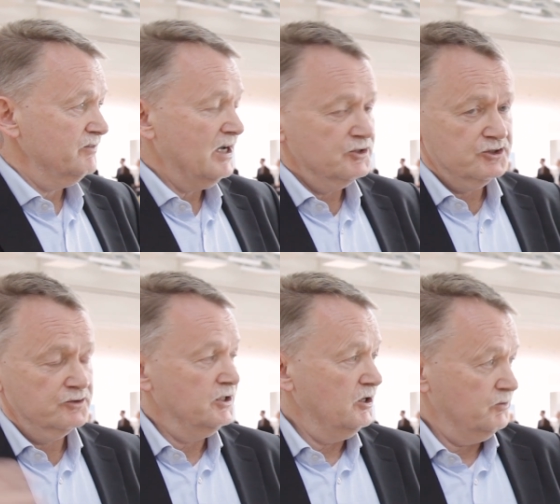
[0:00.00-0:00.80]
now it
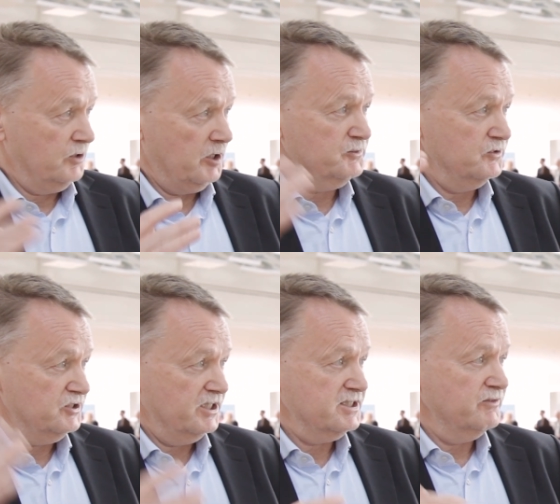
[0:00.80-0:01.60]
should go up to
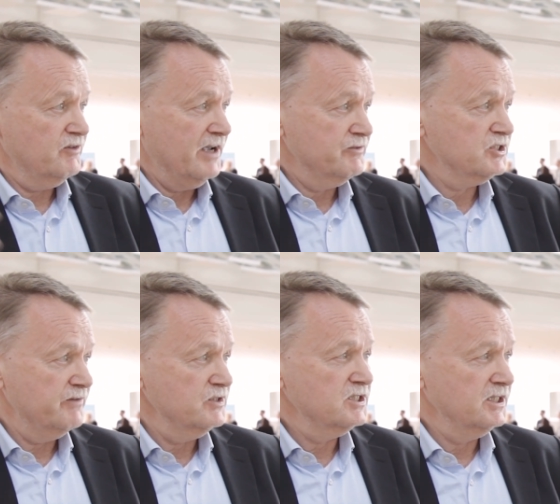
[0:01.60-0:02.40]
65,
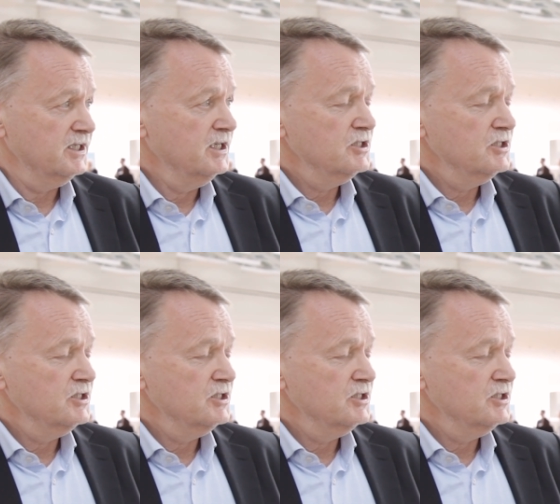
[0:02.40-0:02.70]
70.